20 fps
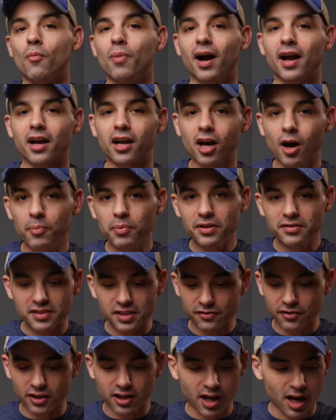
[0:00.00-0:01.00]
by a couple of
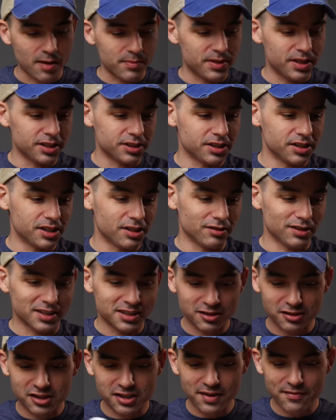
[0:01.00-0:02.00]
different combinations here. Like,
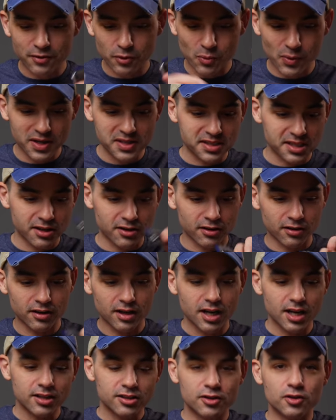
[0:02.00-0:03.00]
there's several ways here
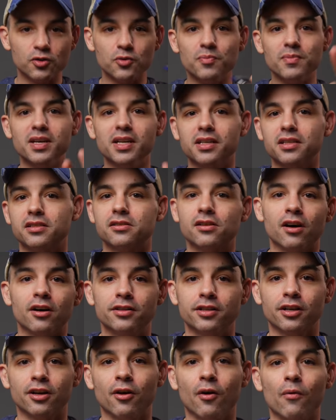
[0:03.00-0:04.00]
to do meetings on
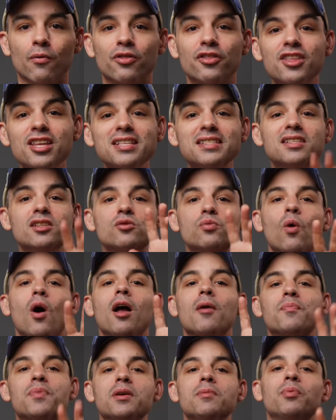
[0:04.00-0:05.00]
the go. This is
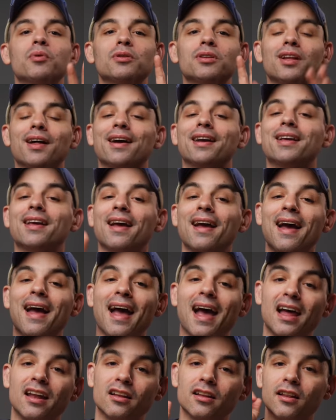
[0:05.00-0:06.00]
why people like
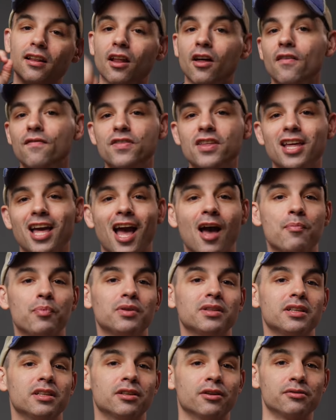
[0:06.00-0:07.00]
and love the Apple
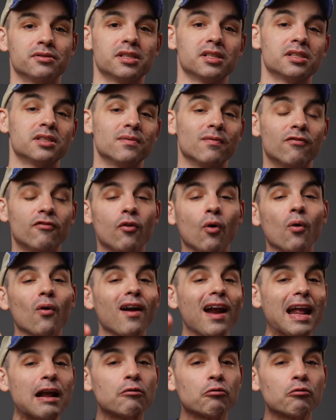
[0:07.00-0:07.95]
ecosystem. For a